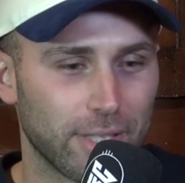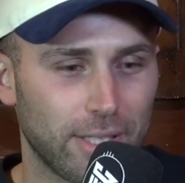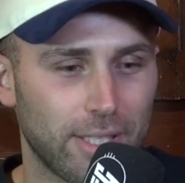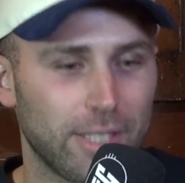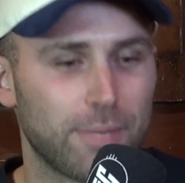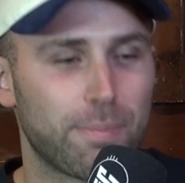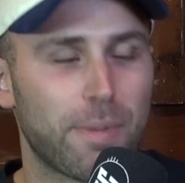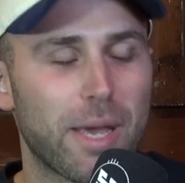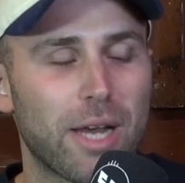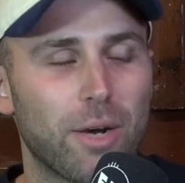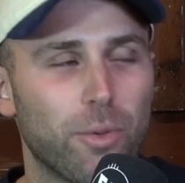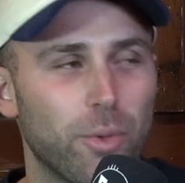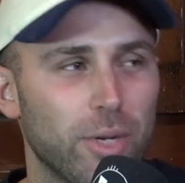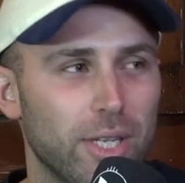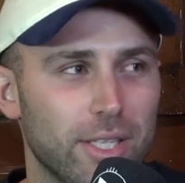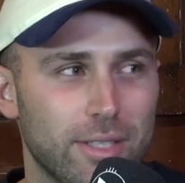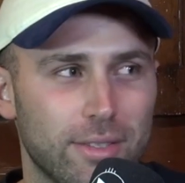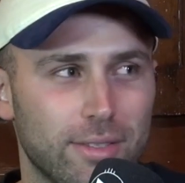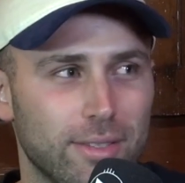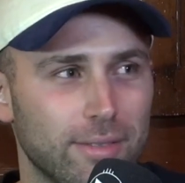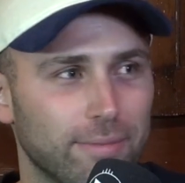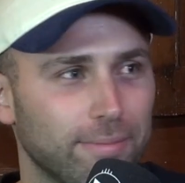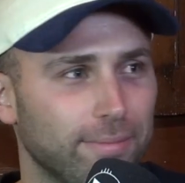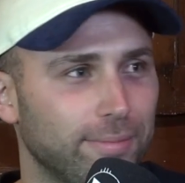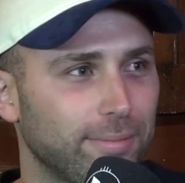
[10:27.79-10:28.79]
he's better when
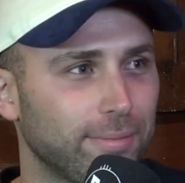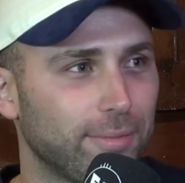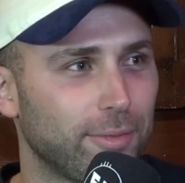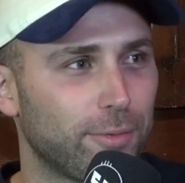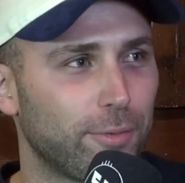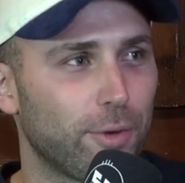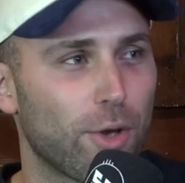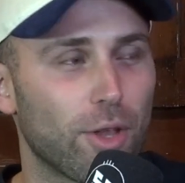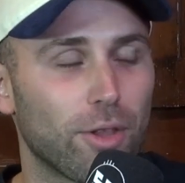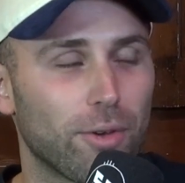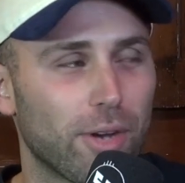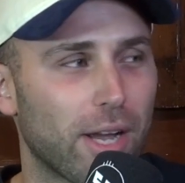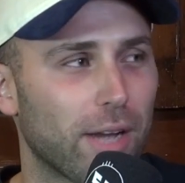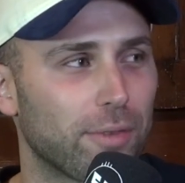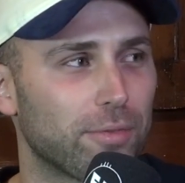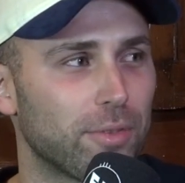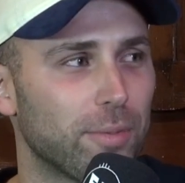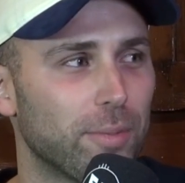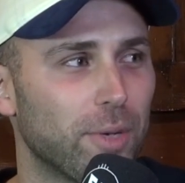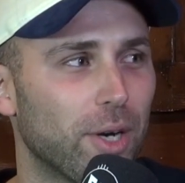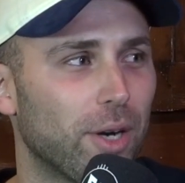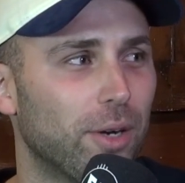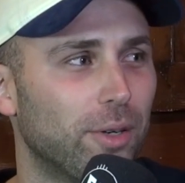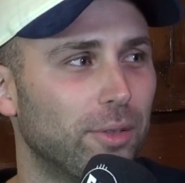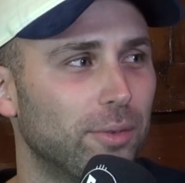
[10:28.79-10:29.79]
he's further out
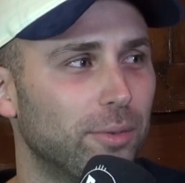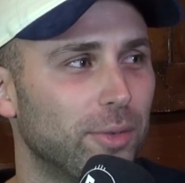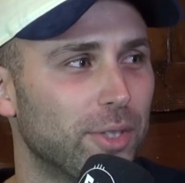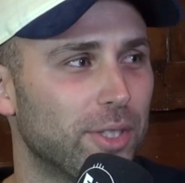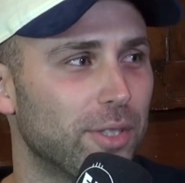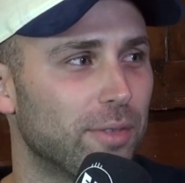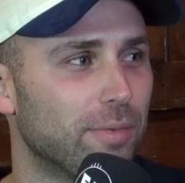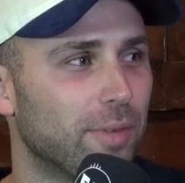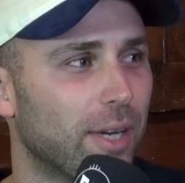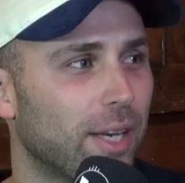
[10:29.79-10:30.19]
from goal, which is